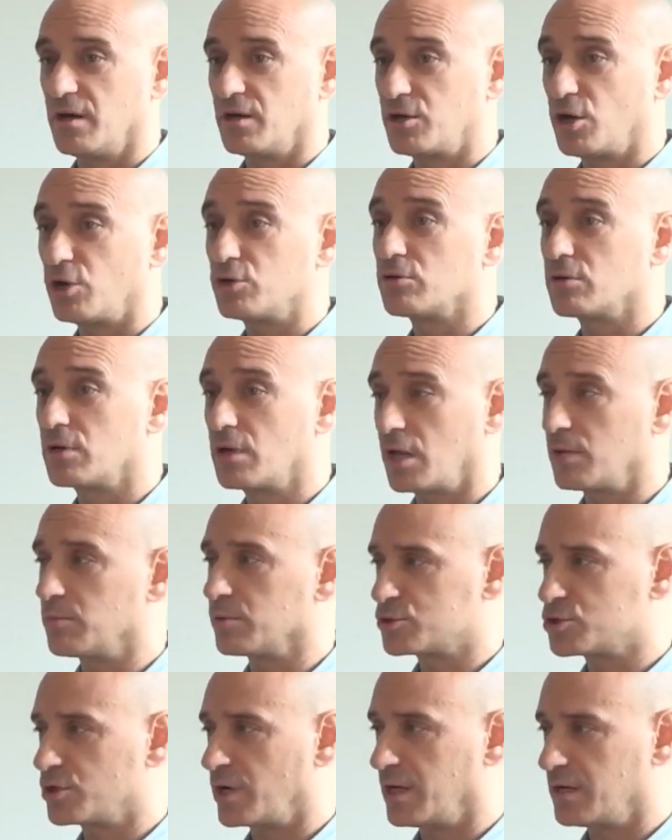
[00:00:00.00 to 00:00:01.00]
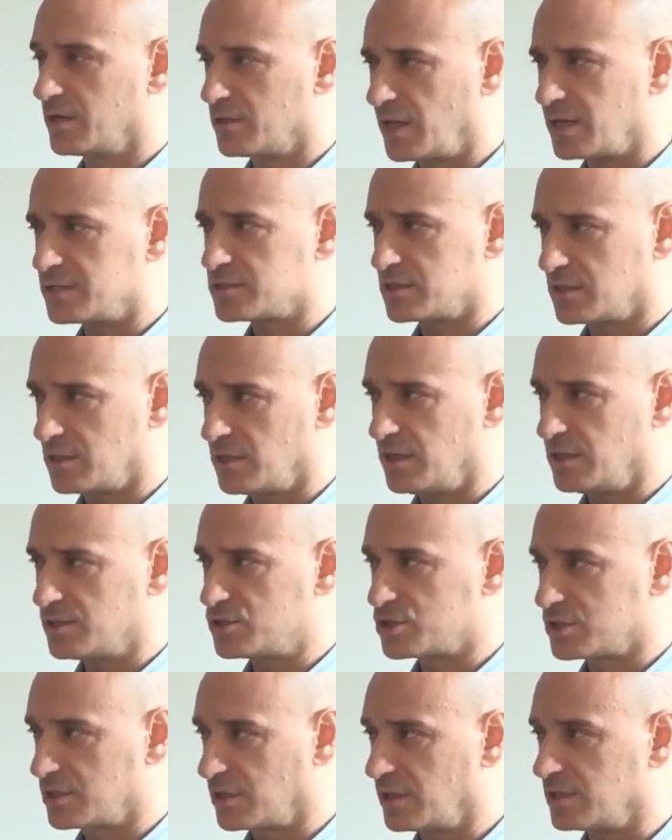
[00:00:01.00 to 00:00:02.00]
global trade. And that's an
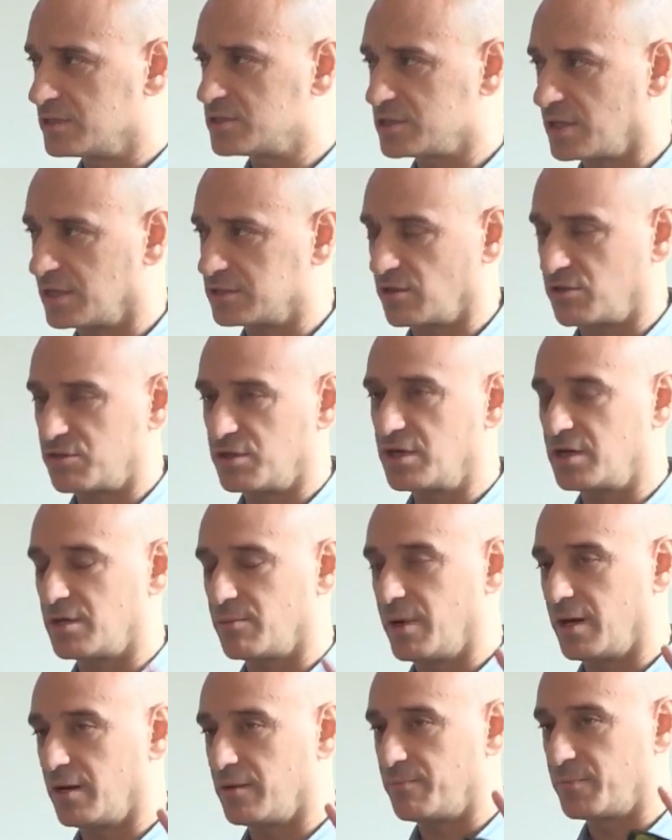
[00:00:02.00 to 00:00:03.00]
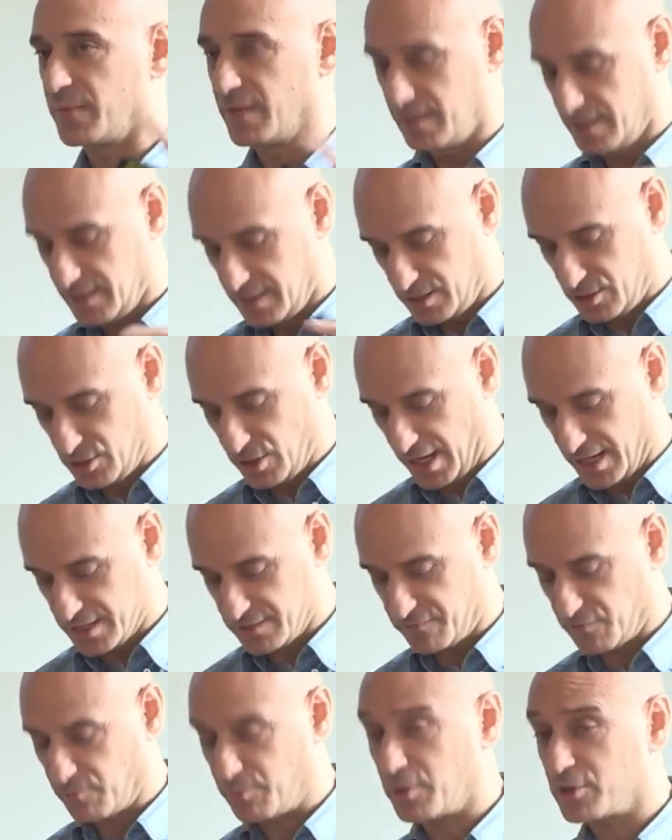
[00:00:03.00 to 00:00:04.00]
interesting insight to think about
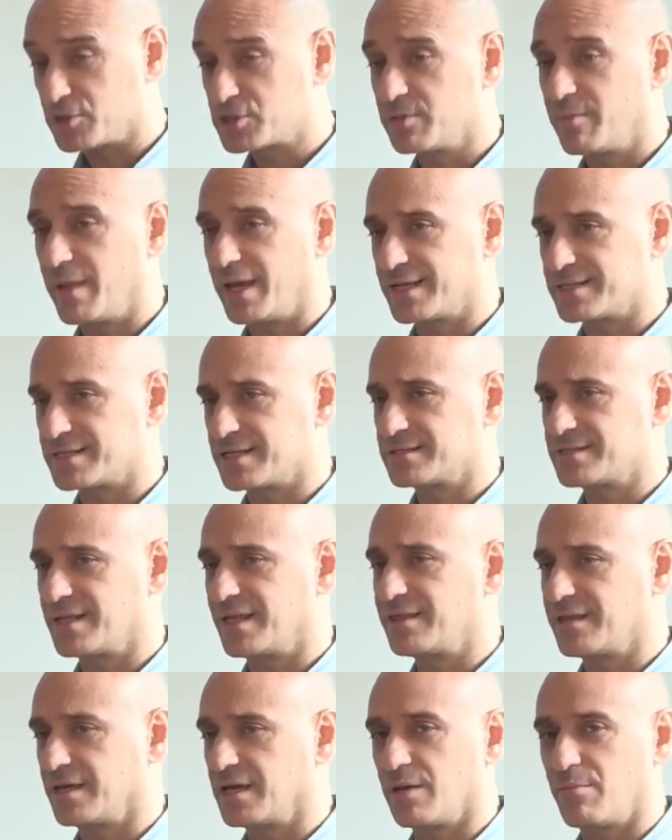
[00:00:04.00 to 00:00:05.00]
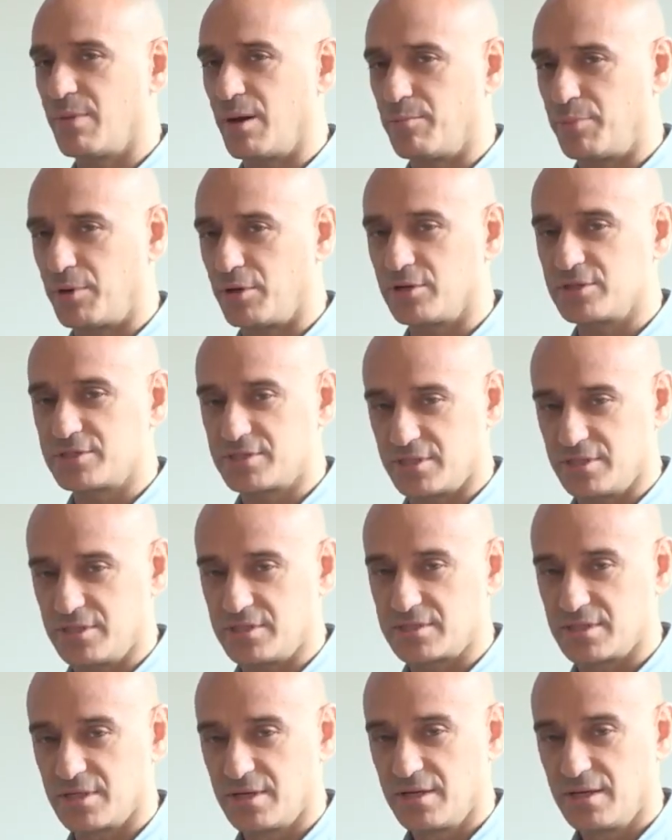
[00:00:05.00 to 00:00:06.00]
for policymakers as they think about
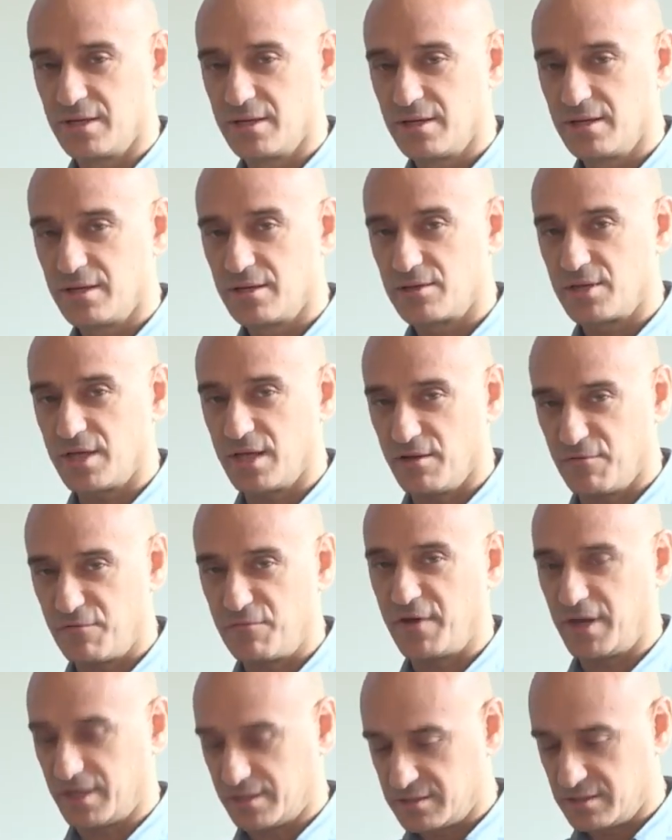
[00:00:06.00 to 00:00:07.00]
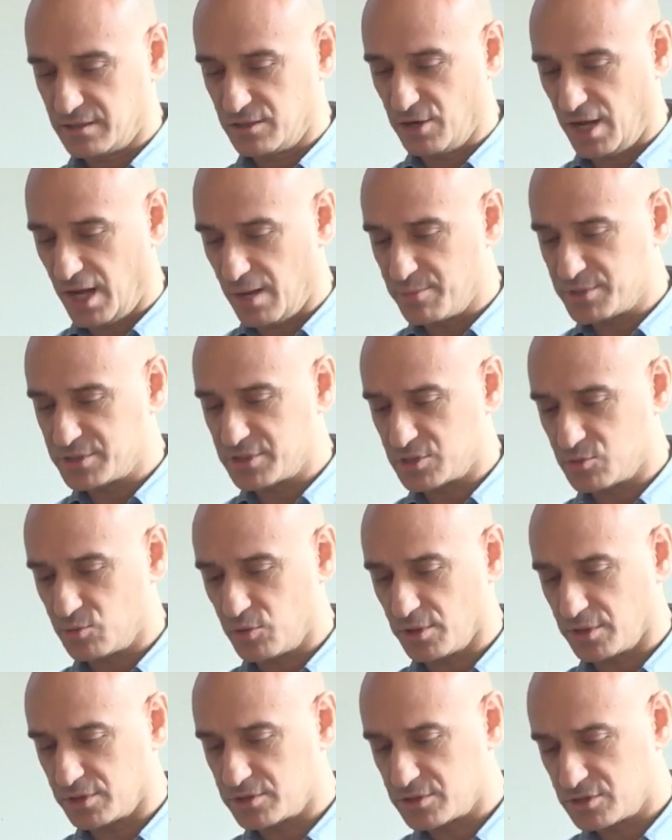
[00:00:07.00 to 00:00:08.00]
policies that affect how business
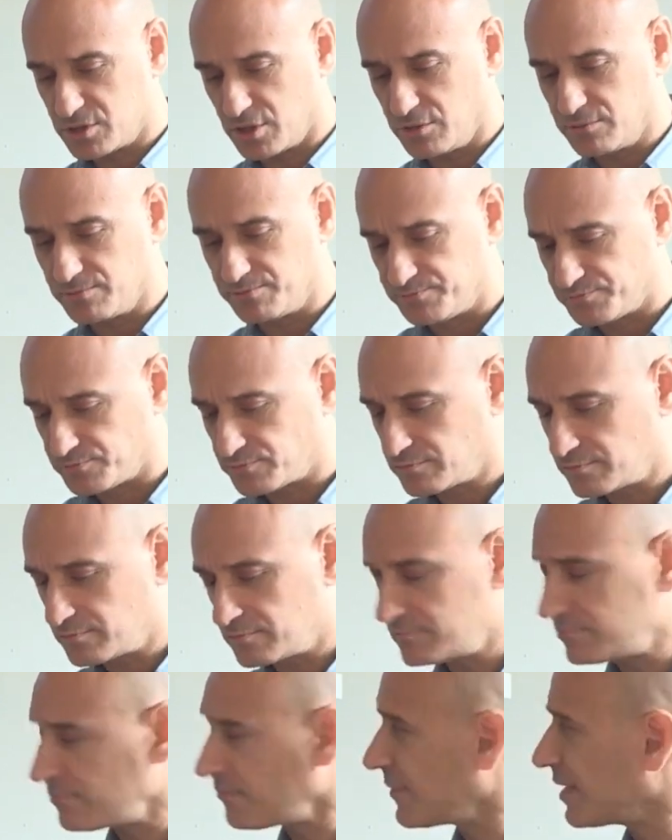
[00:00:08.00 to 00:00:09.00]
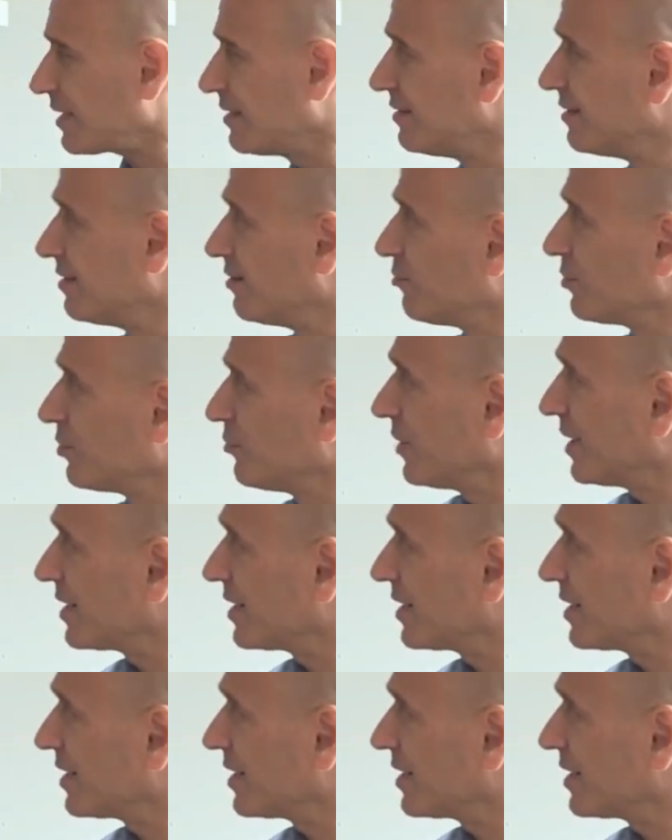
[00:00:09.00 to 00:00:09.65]
works. So what are we